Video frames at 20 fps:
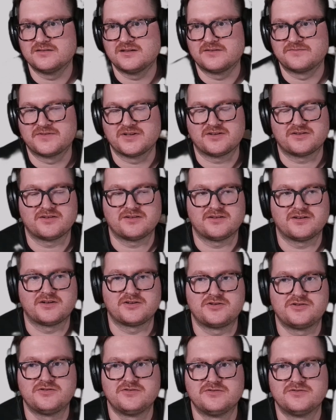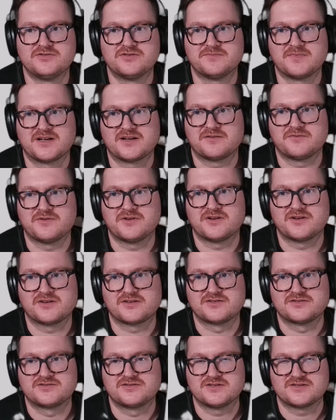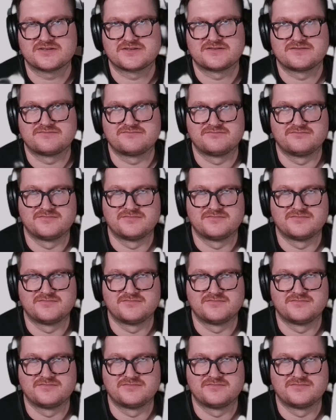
I've done a huge amount of work just